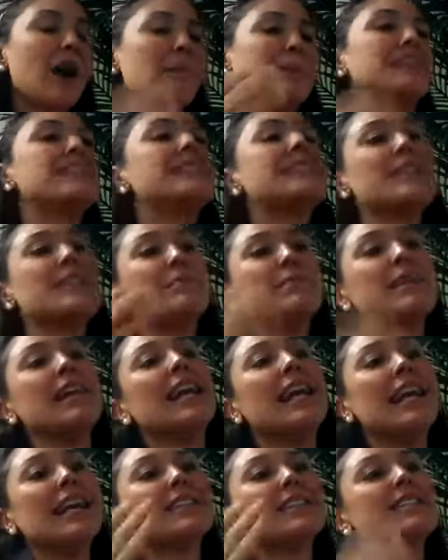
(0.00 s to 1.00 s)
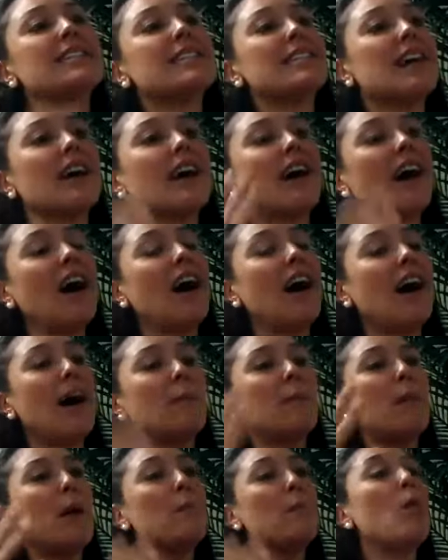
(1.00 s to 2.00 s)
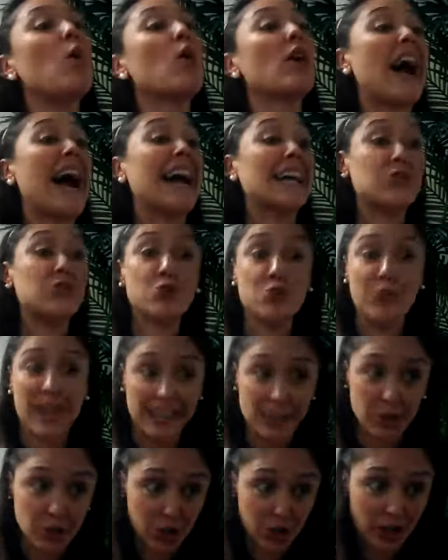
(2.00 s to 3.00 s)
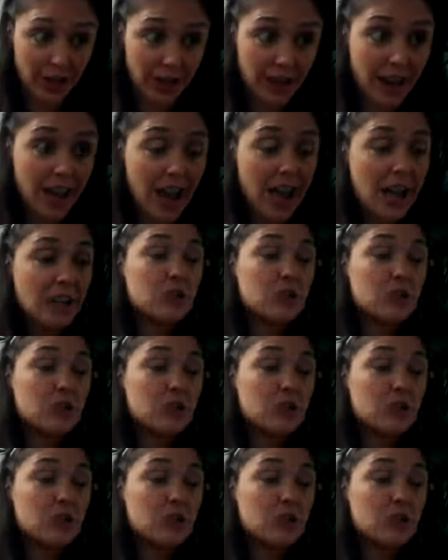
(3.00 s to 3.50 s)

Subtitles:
it stimulates more hydration.